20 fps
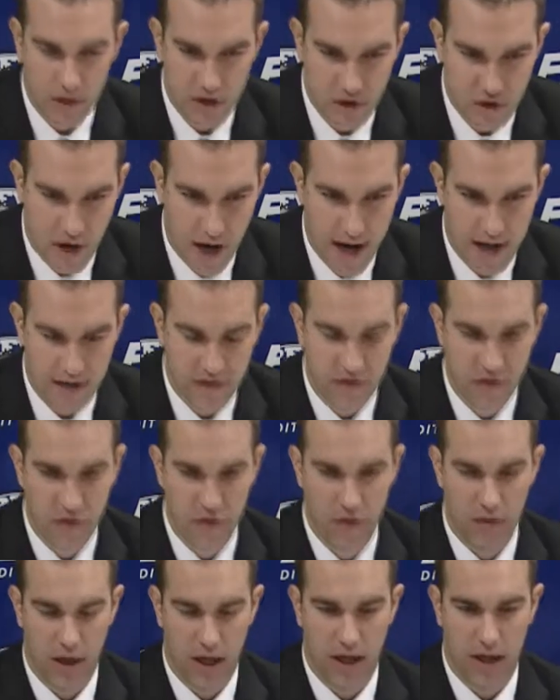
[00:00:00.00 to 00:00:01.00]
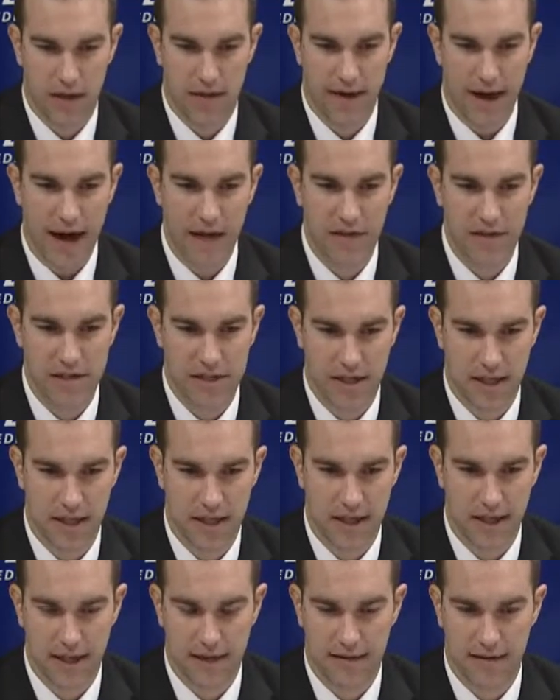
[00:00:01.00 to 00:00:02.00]
We tried to obviously
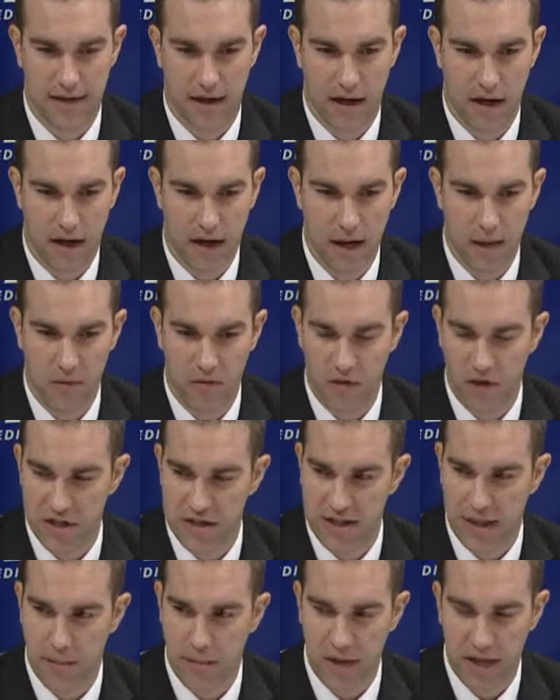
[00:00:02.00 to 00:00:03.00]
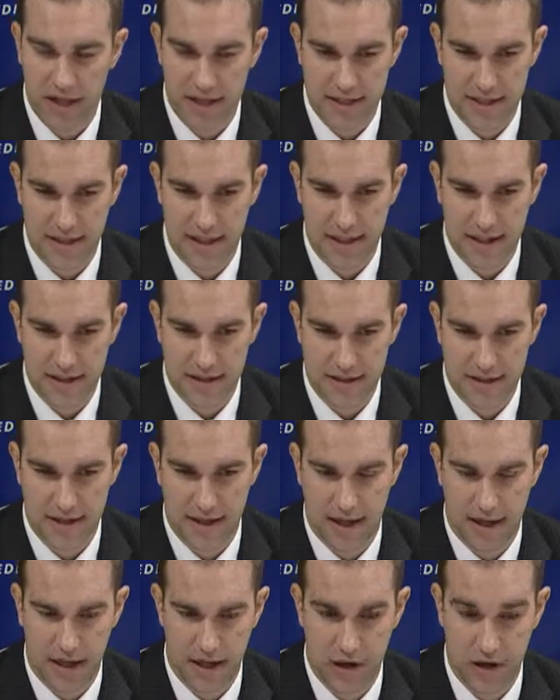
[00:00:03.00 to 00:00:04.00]
get a couple of our set plays against.
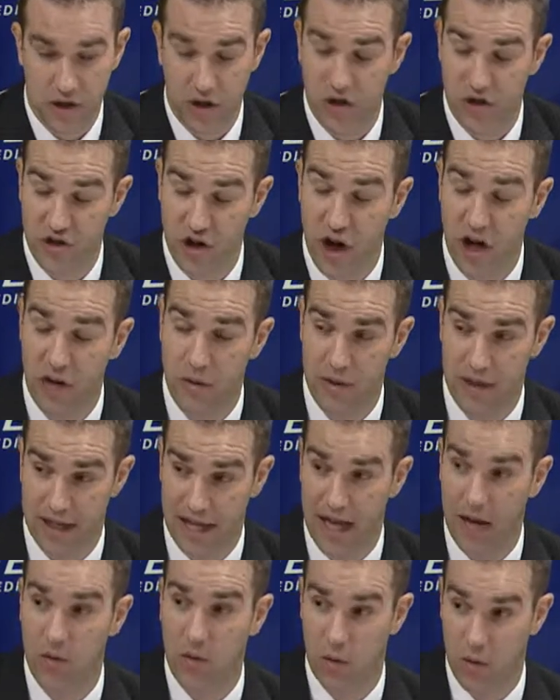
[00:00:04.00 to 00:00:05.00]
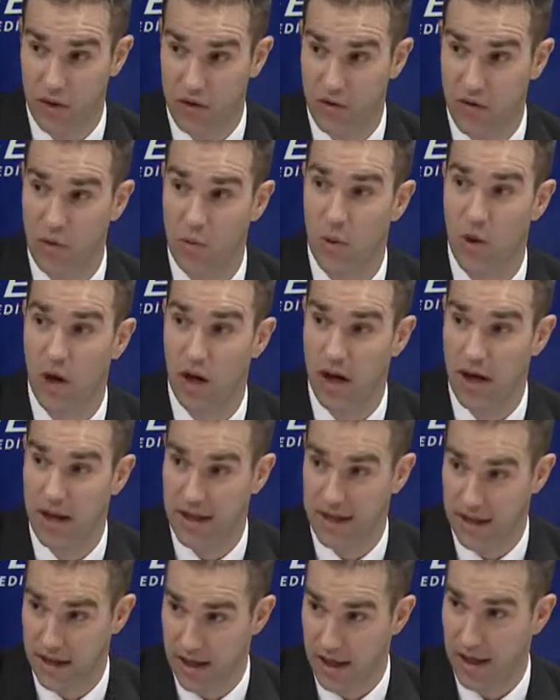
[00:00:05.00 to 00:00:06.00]
You're talking when they kind of went
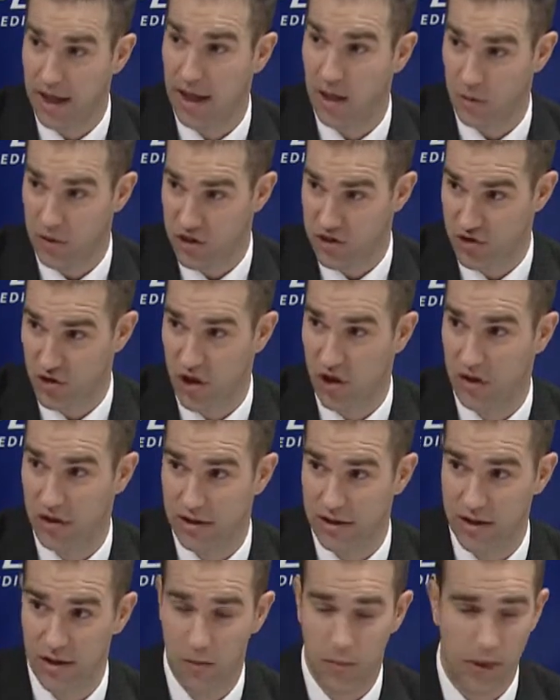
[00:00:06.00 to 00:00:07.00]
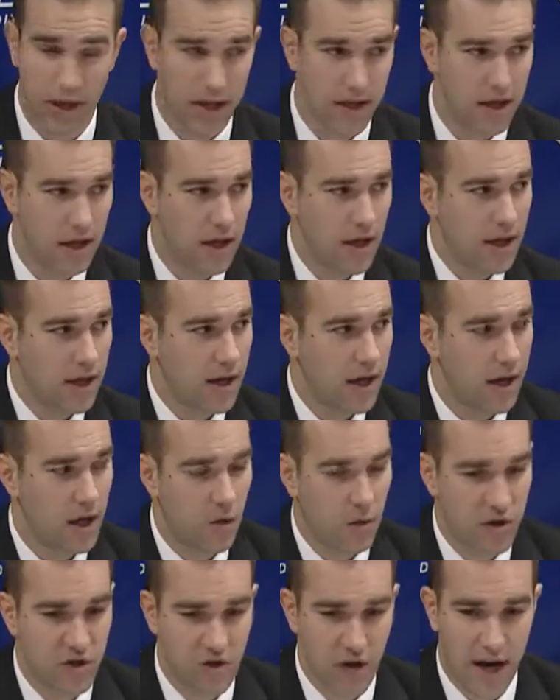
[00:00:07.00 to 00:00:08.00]
1-3-1 and we struggled a little bit.
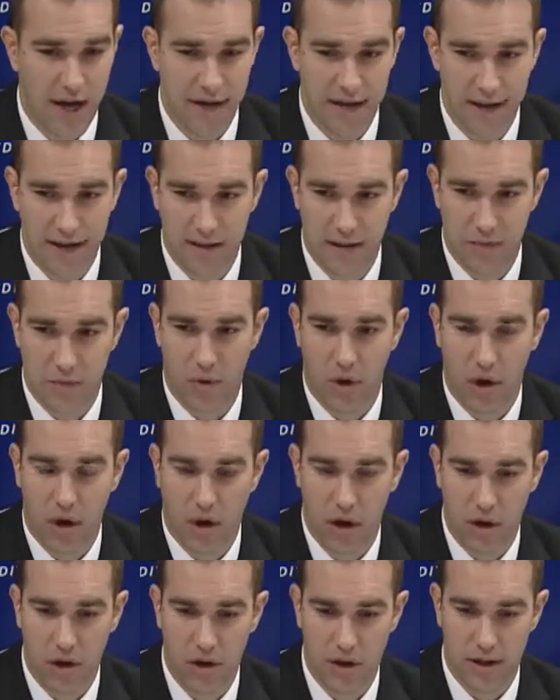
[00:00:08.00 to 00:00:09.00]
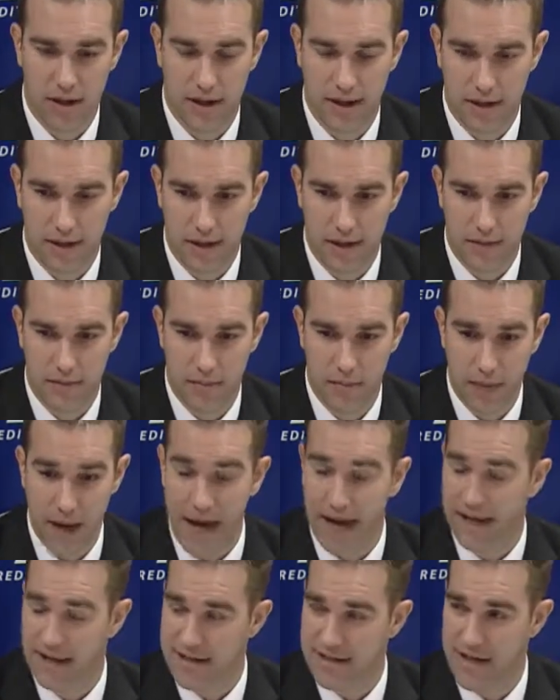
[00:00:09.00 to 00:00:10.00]
We tried to get the ball
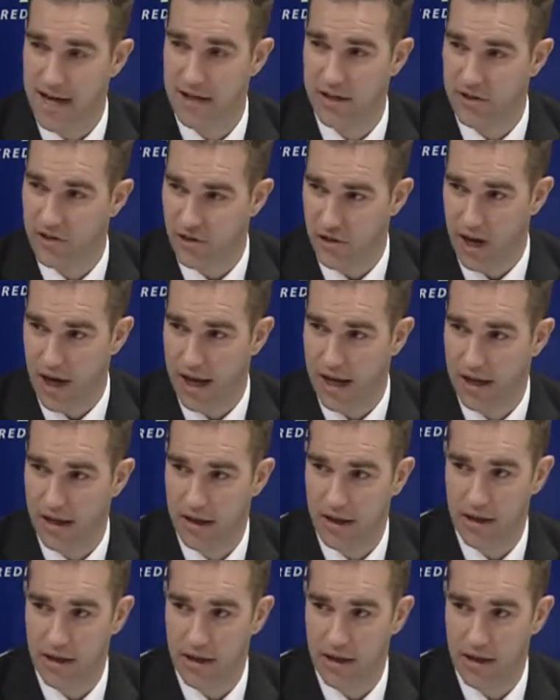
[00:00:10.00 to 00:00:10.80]
back inside to Trey,